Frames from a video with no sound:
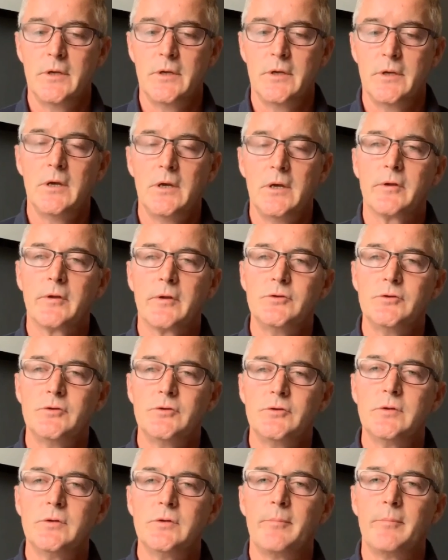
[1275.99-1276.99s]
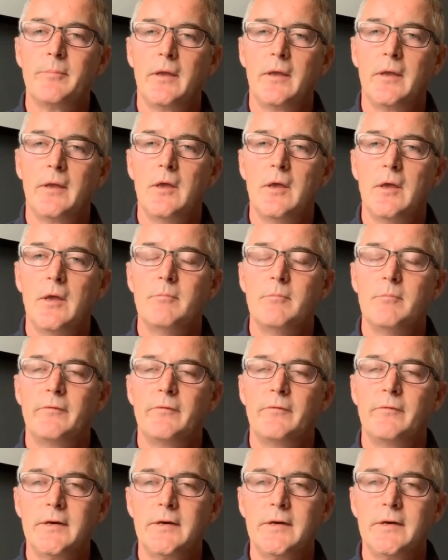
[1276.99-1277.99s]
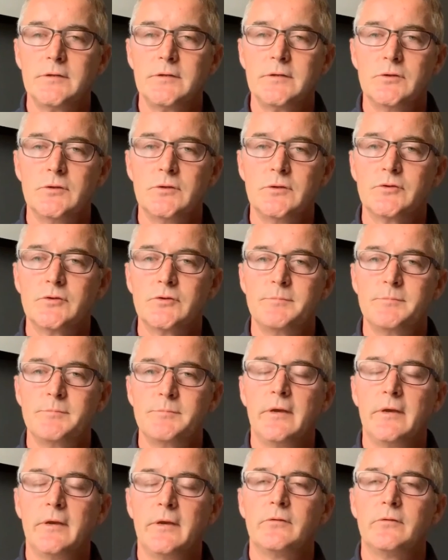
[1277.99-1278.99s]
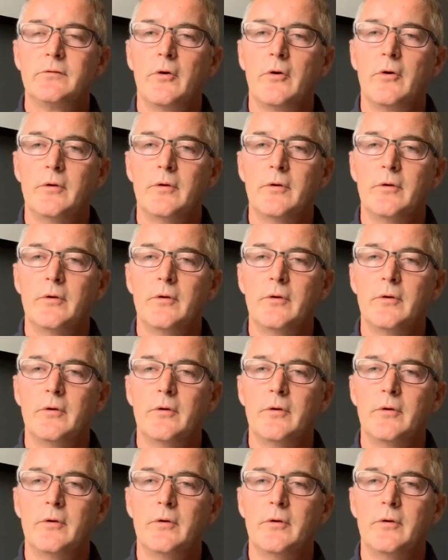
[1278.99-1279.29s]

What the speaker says: And we can do that by providing solutions based on